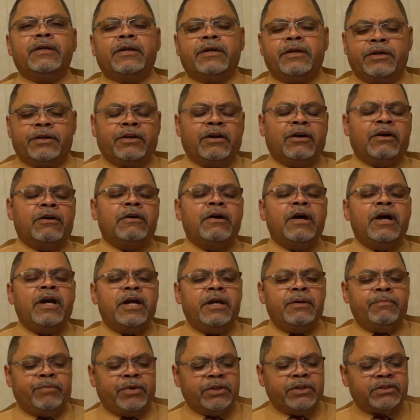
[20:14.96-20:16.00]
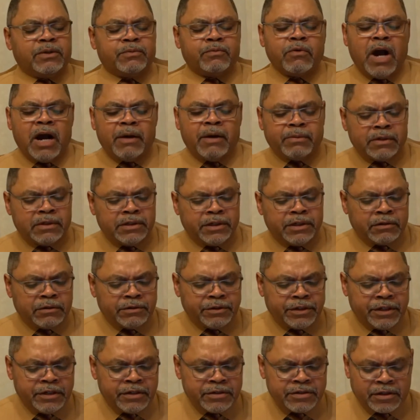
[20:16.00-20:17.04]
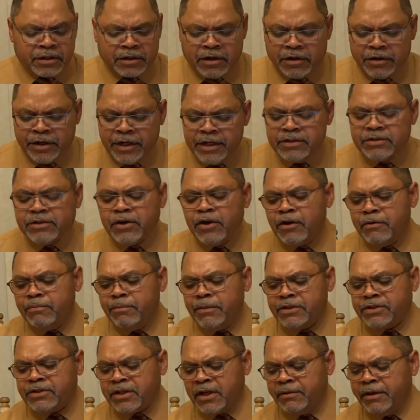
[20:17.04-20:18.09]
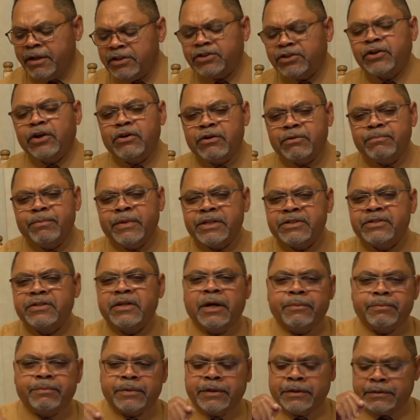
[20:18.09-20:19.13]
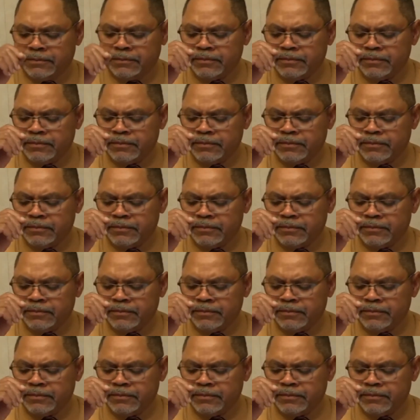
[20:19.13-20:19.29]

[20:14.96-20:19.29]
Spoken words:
You know, Bishop Robert Little years ago, he told me something. He showed me something.